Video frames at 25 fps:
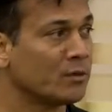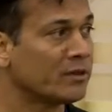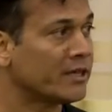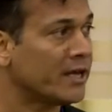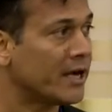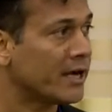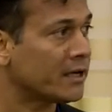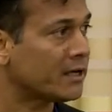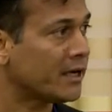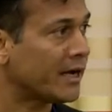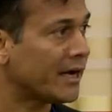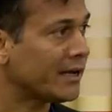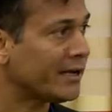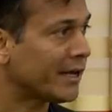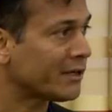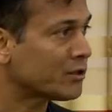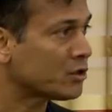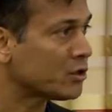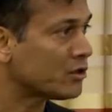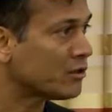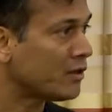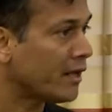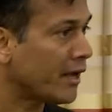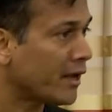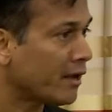With that, I'd
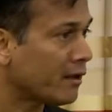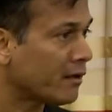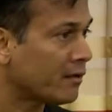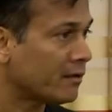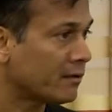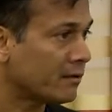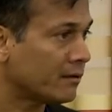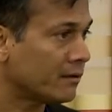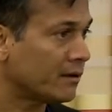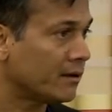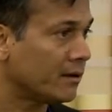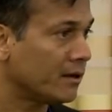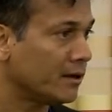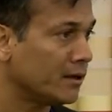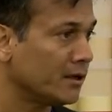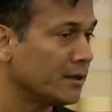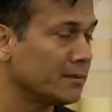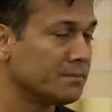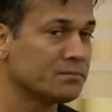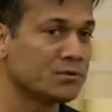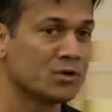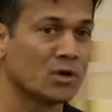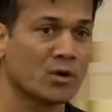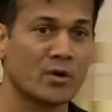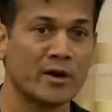like to thank
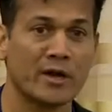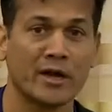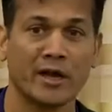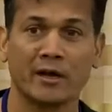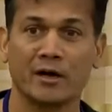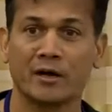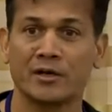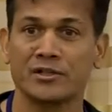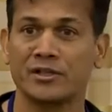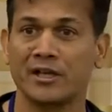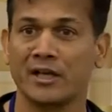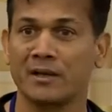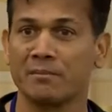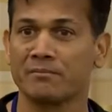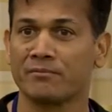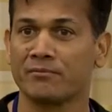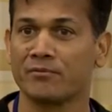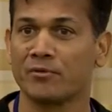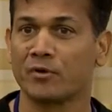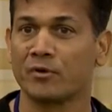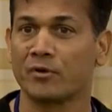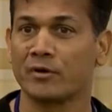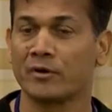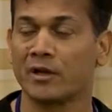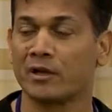Tori and her
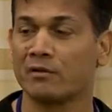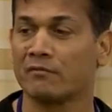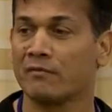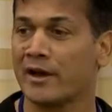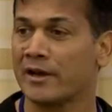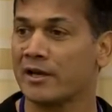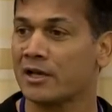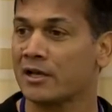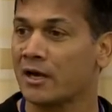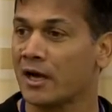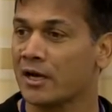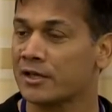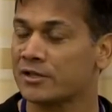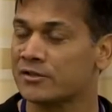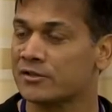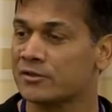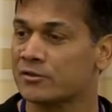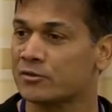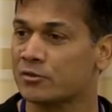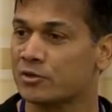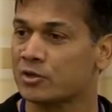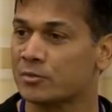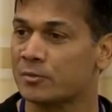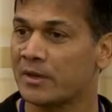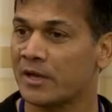team for inviting
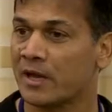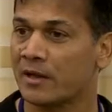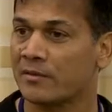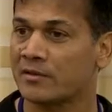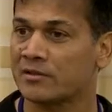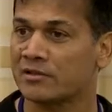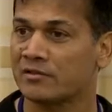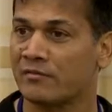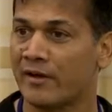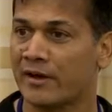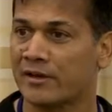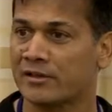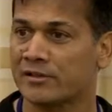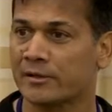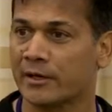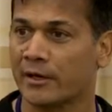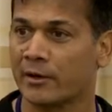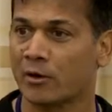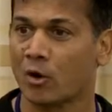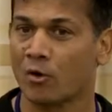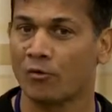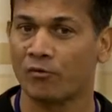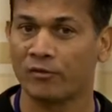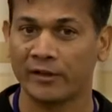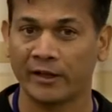us to speak at this event.
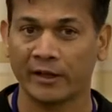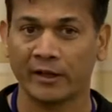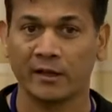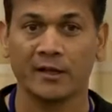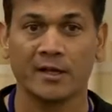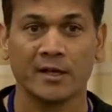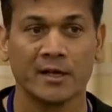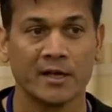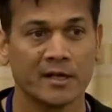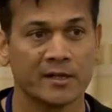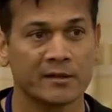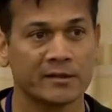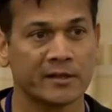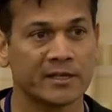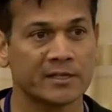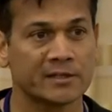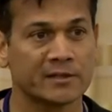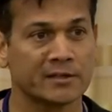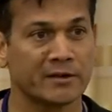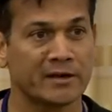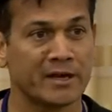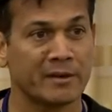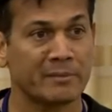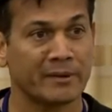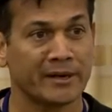And hopefully
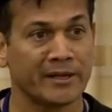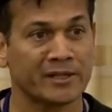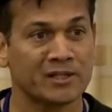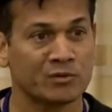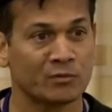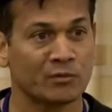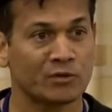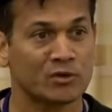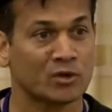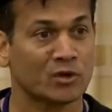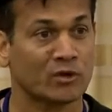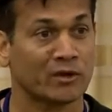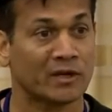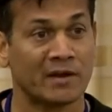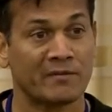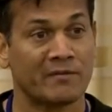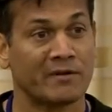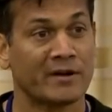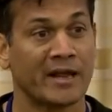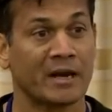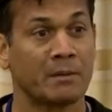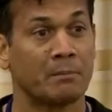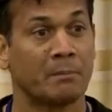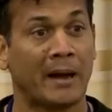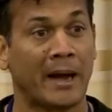these 30 minutes, which you can
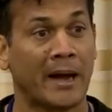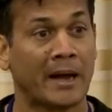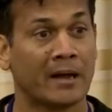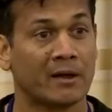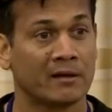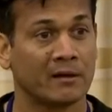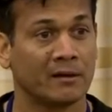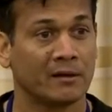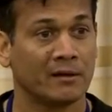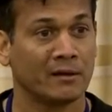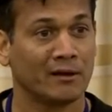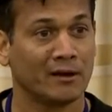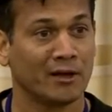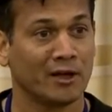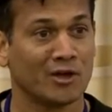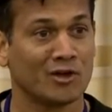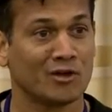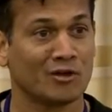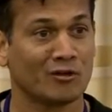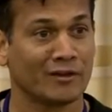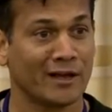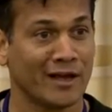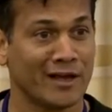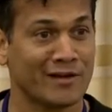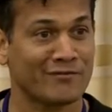never get back
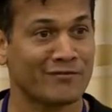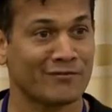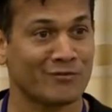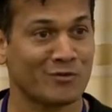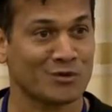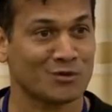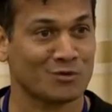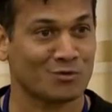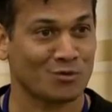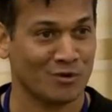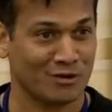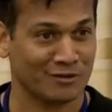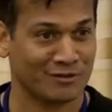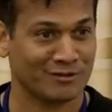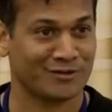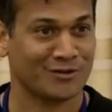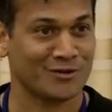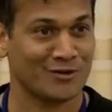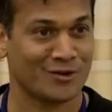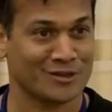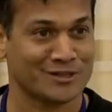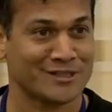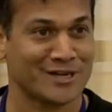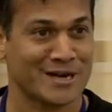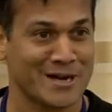in your life, was
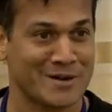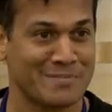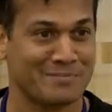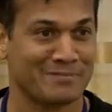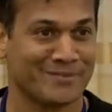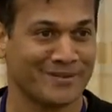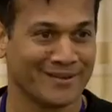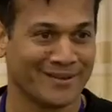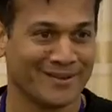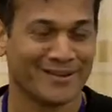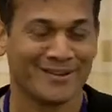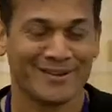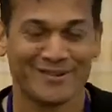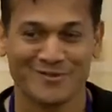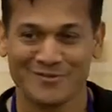worth your time.